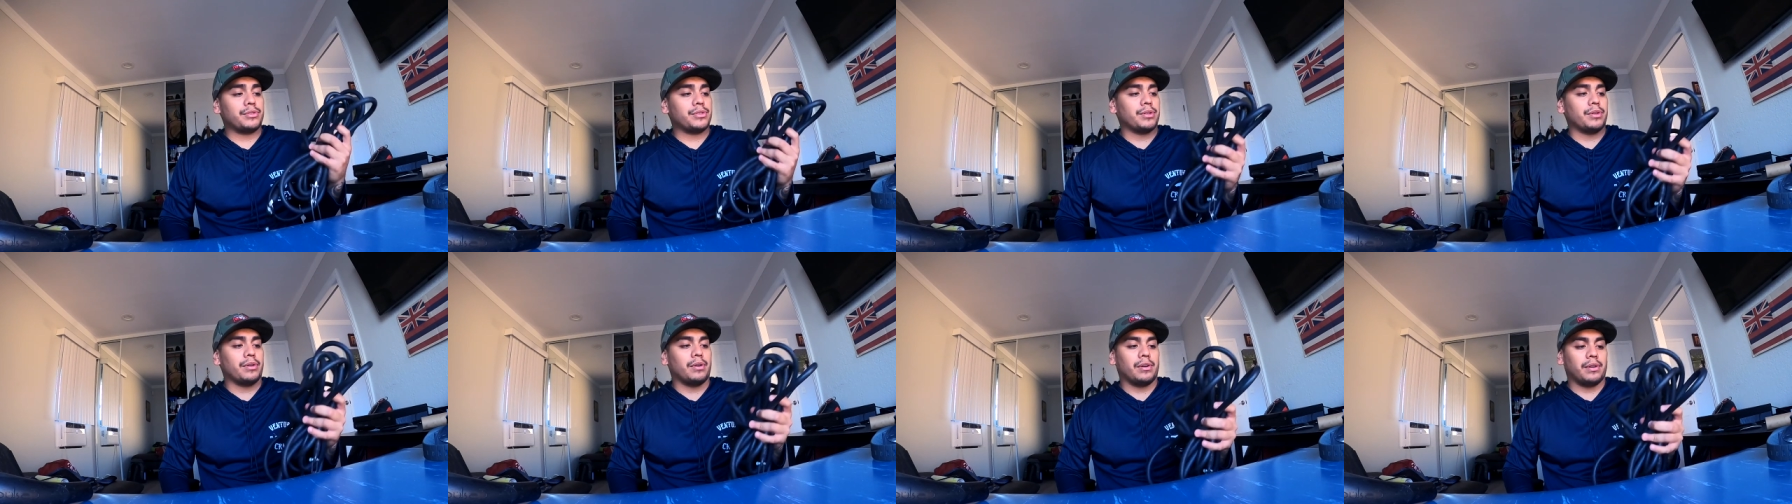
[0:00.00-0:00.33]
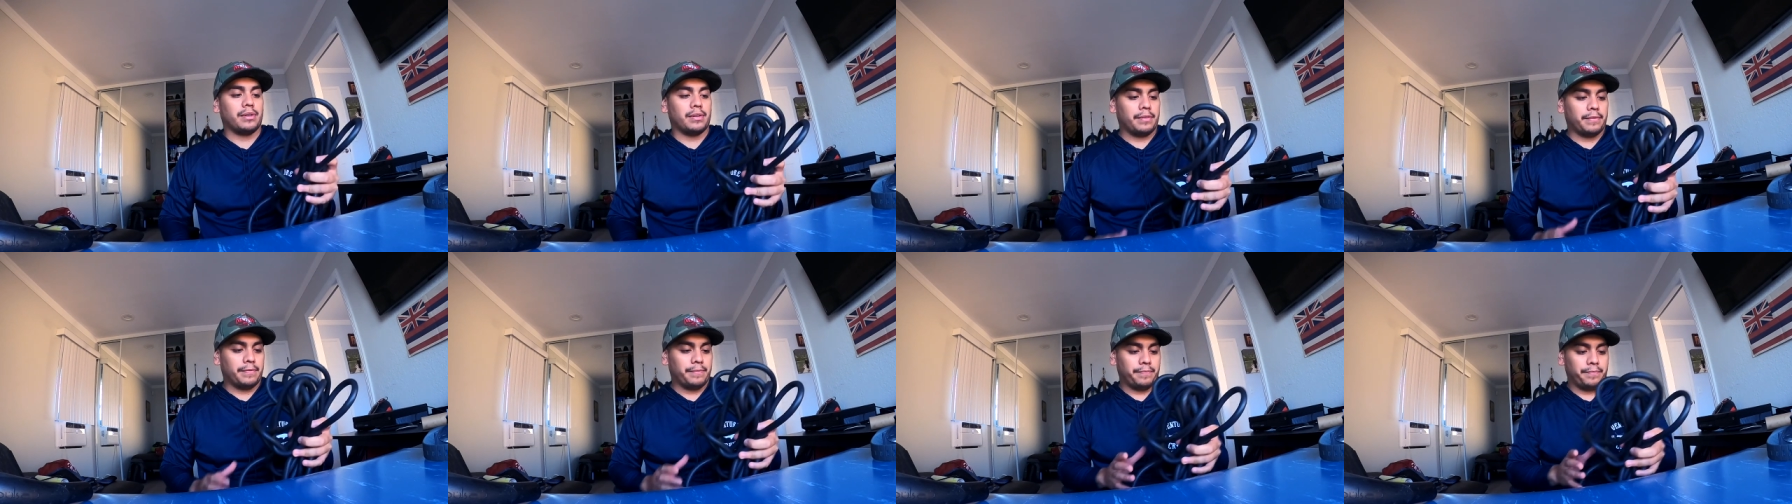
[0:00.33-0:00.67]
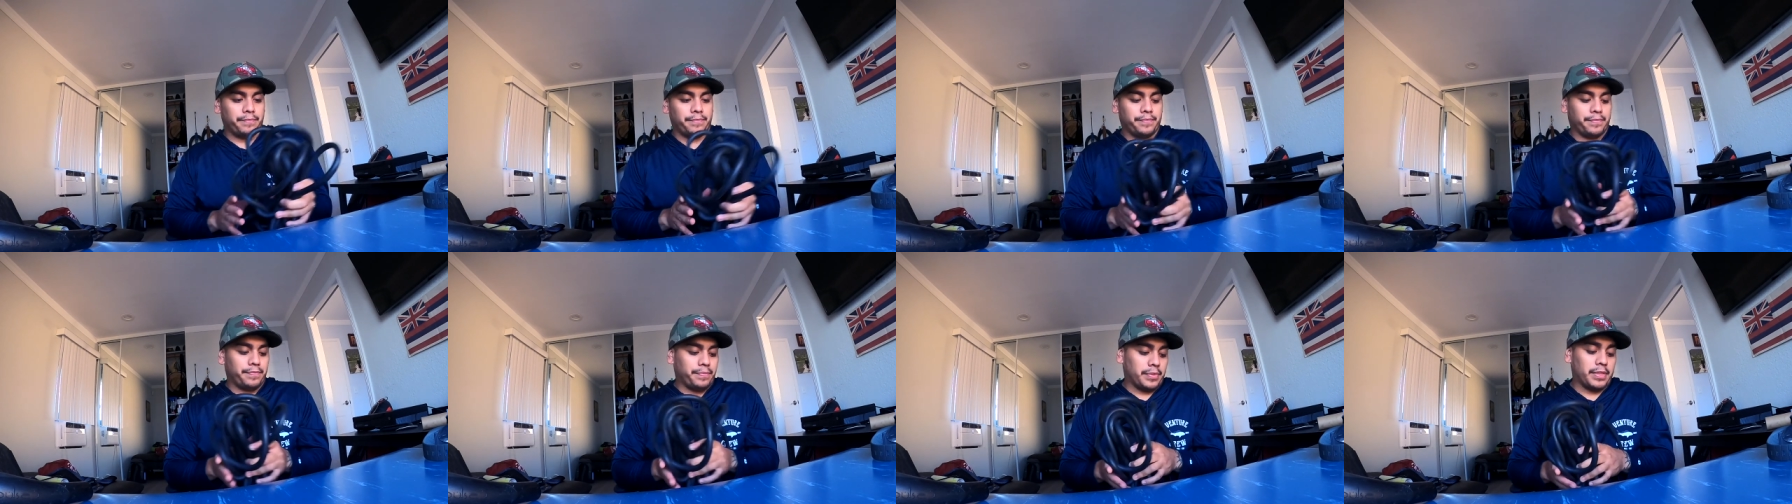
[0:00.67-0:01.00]
So
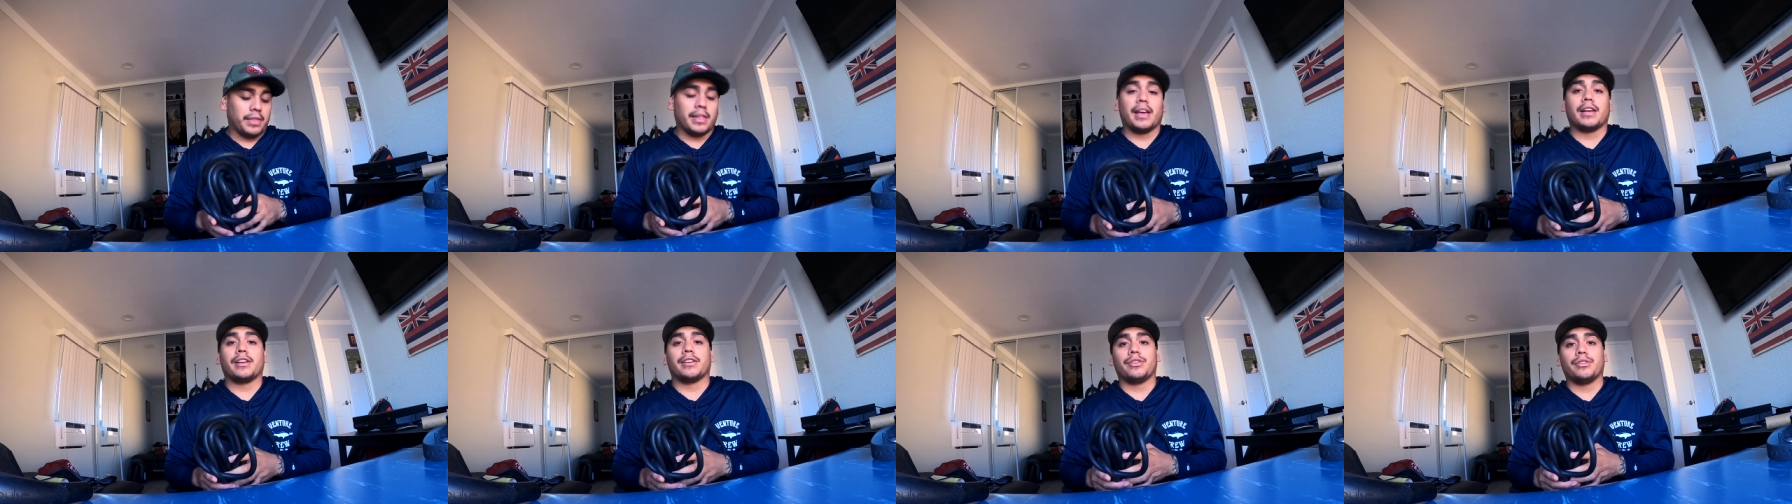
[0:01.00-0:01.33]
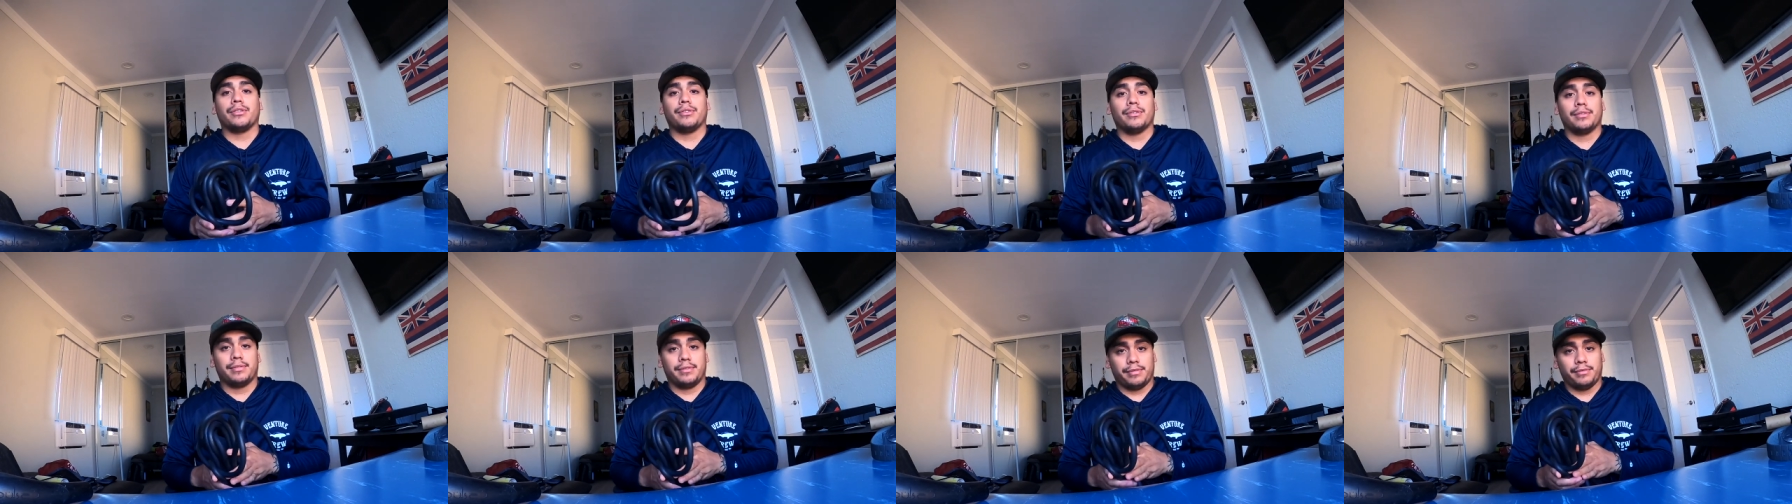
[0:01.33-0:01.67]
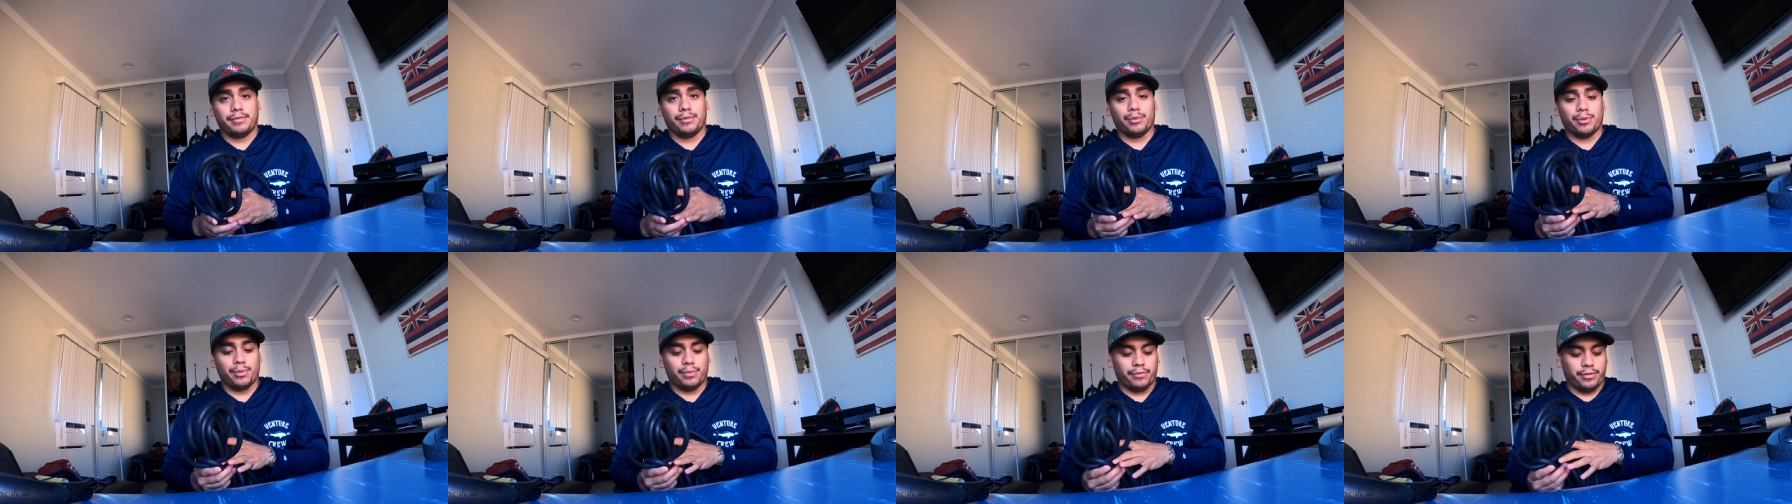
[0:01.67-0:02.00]
thank you,
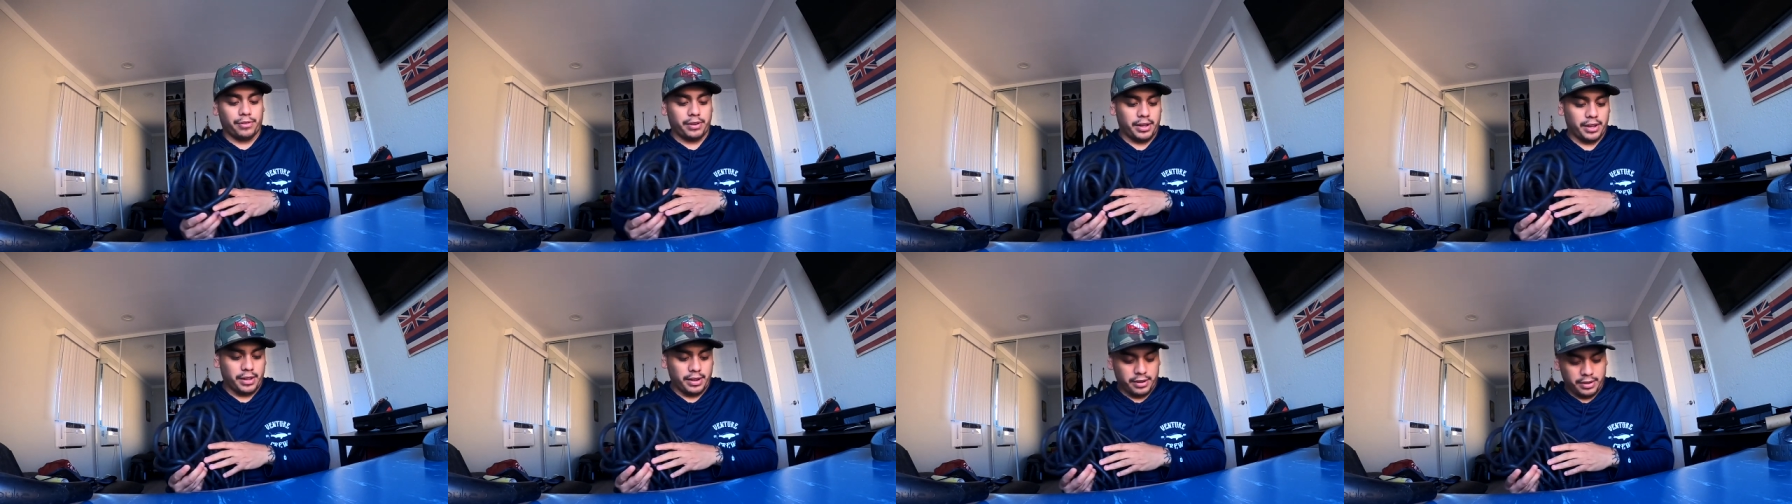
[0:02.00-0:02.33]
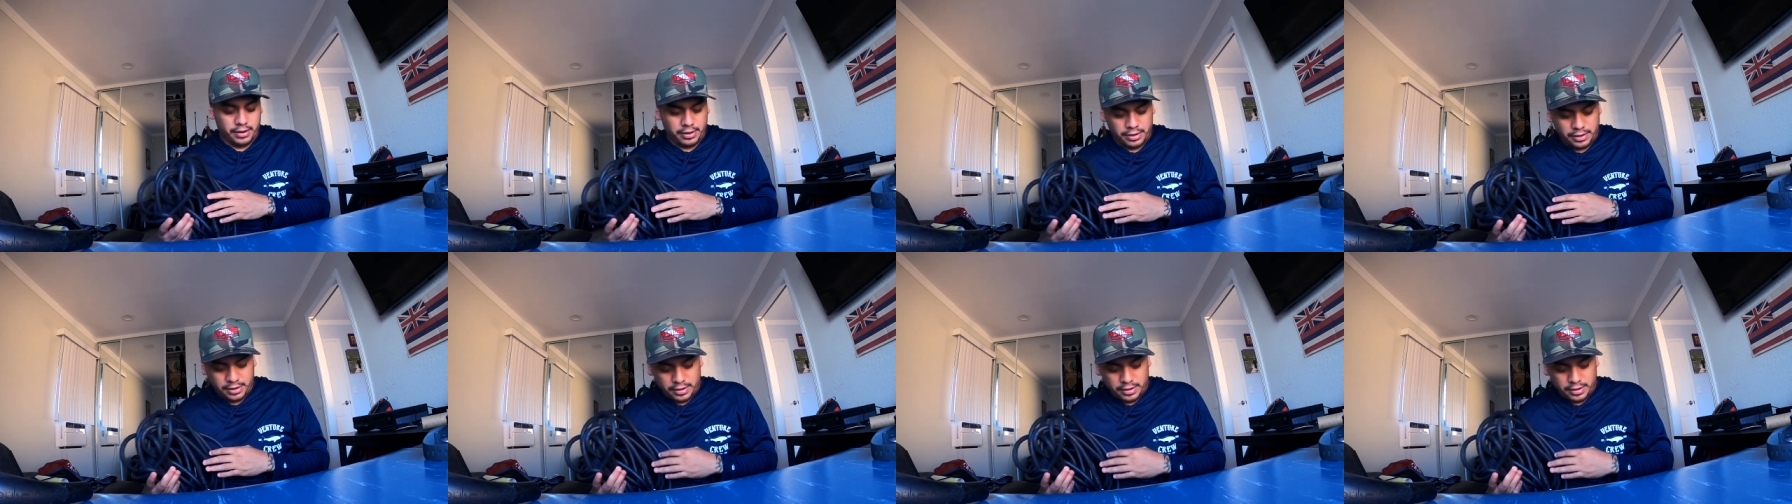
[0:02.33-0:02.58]
Rue, for that.